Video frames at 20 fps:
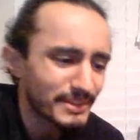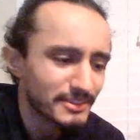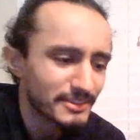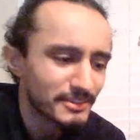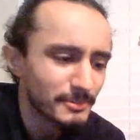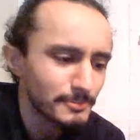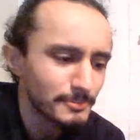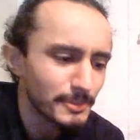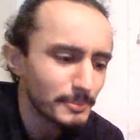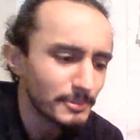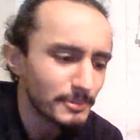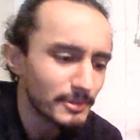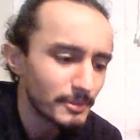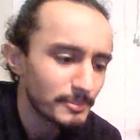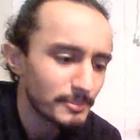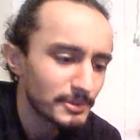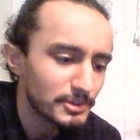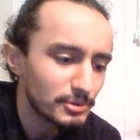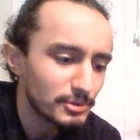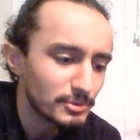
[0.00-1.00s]
some people
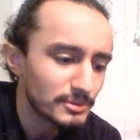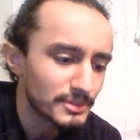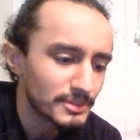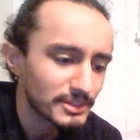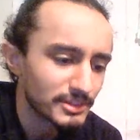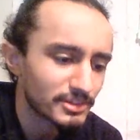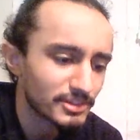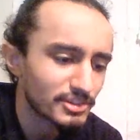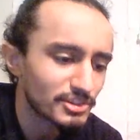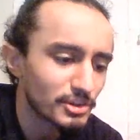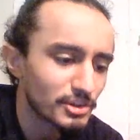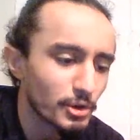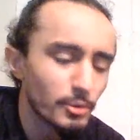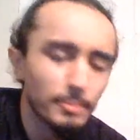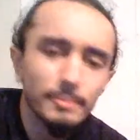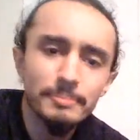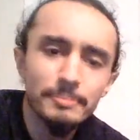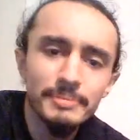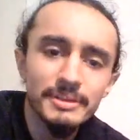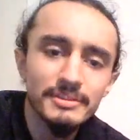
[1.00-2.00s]
have been doing like the
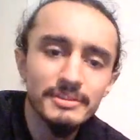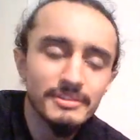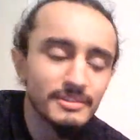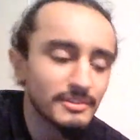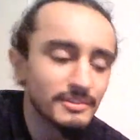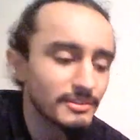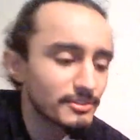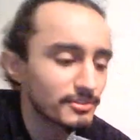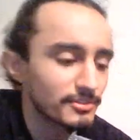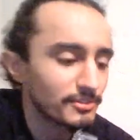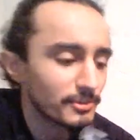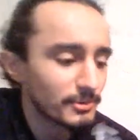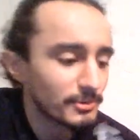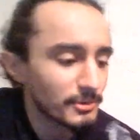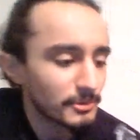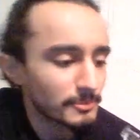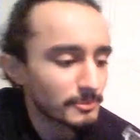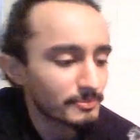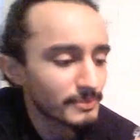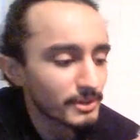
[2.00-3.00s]
scope pieces
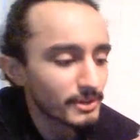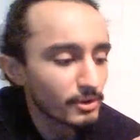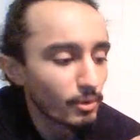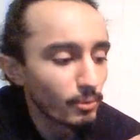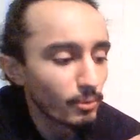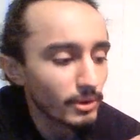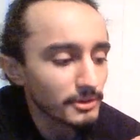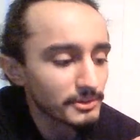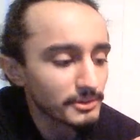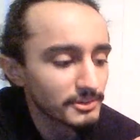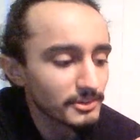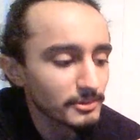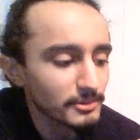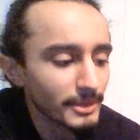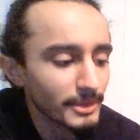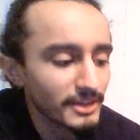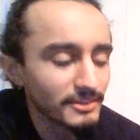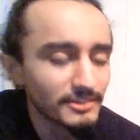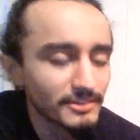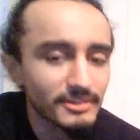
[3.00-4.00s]
for Koala's
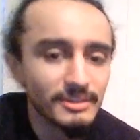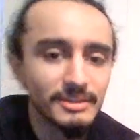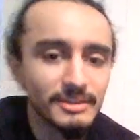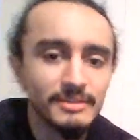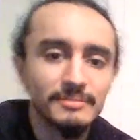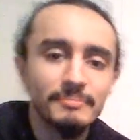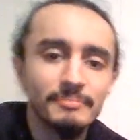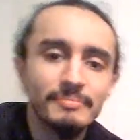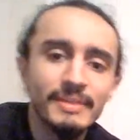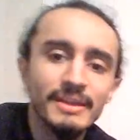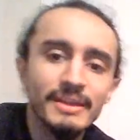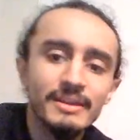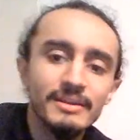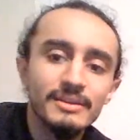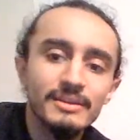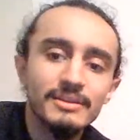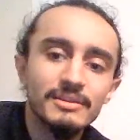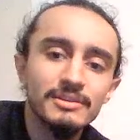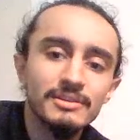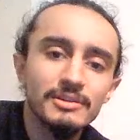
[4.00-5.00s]
mask, and
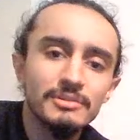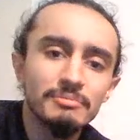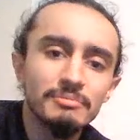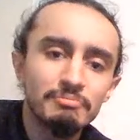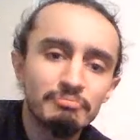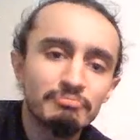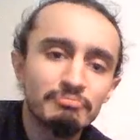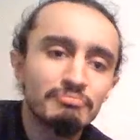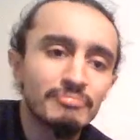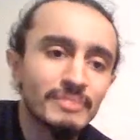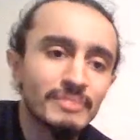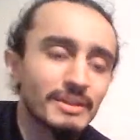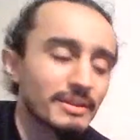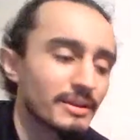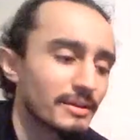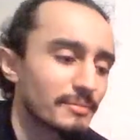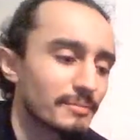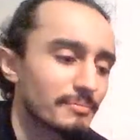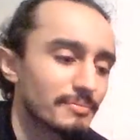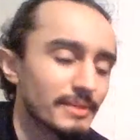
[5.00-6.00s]
you know,
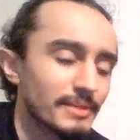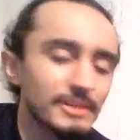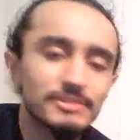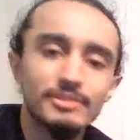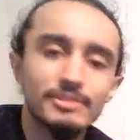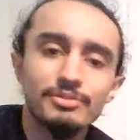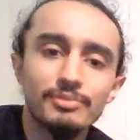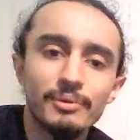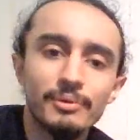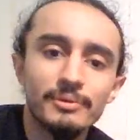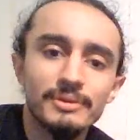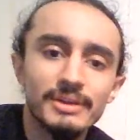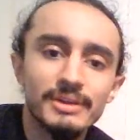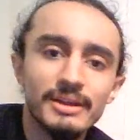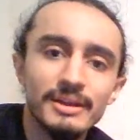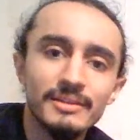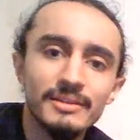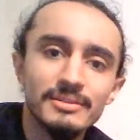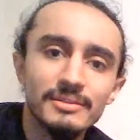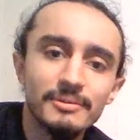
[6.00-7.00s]
not to throw any
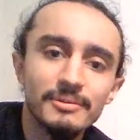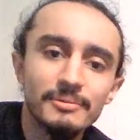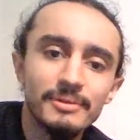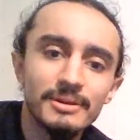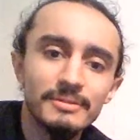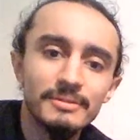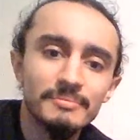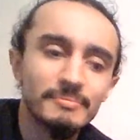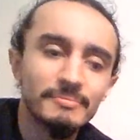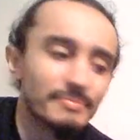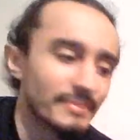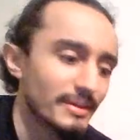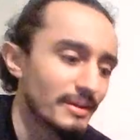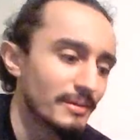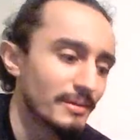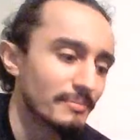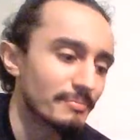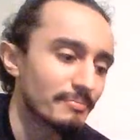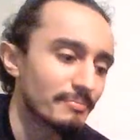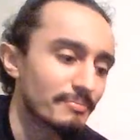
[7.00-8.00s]
hate their way,
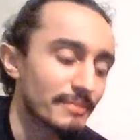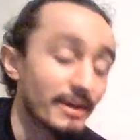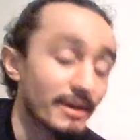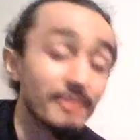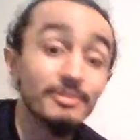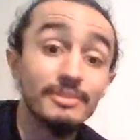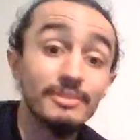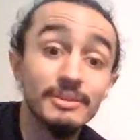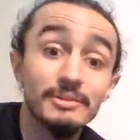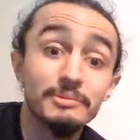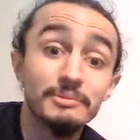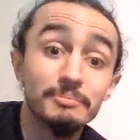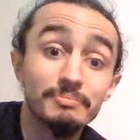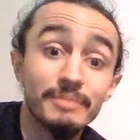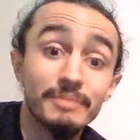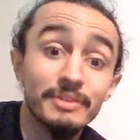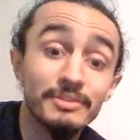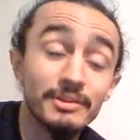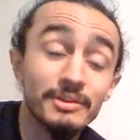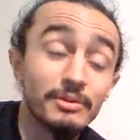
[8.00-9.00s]
I think
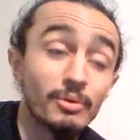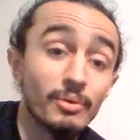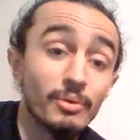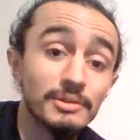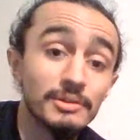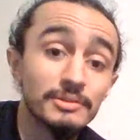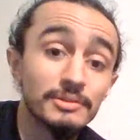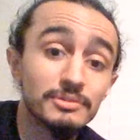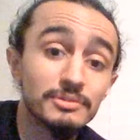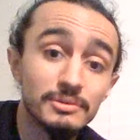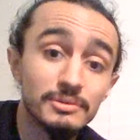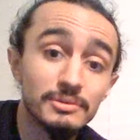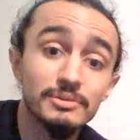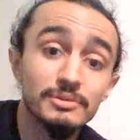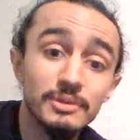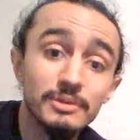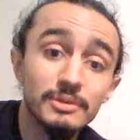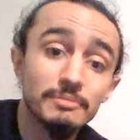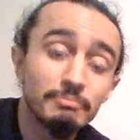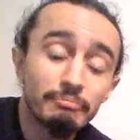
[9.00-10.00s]
Koalas looks
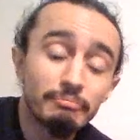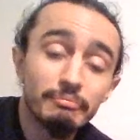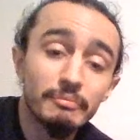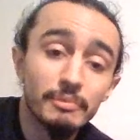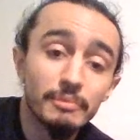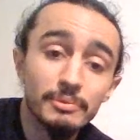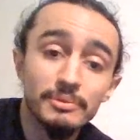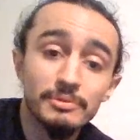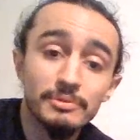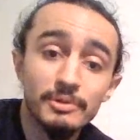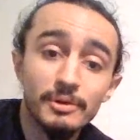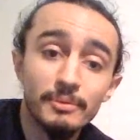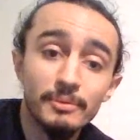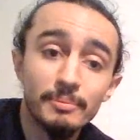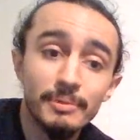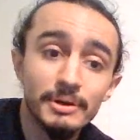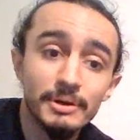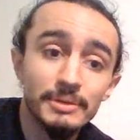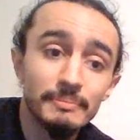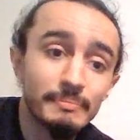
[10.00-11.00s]
good with the
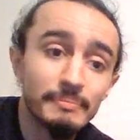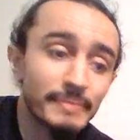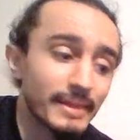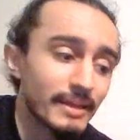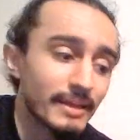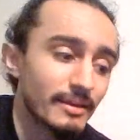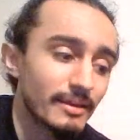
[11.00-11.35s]
scope on.